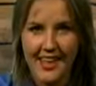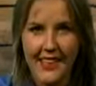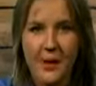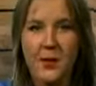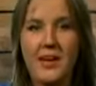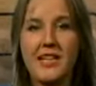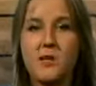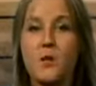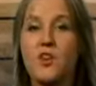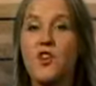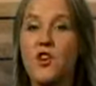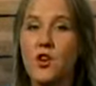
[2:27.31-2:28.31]
They were hit
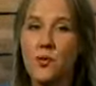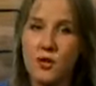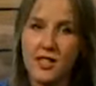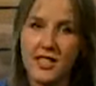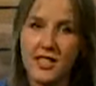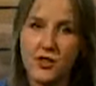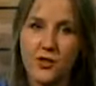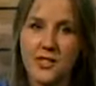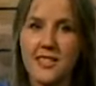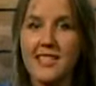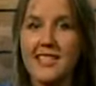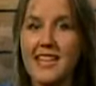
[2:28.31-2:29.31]
with numerous
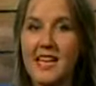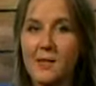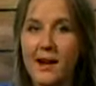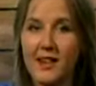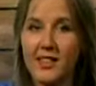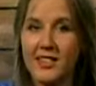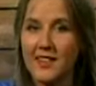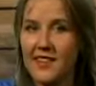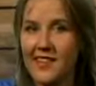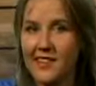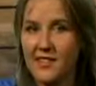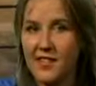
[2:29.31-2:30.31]
injuries to key players at the
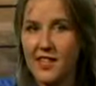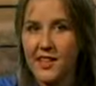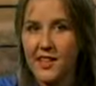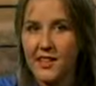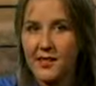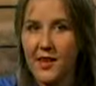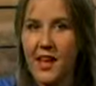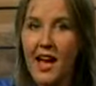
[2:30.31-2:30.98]
end of the year.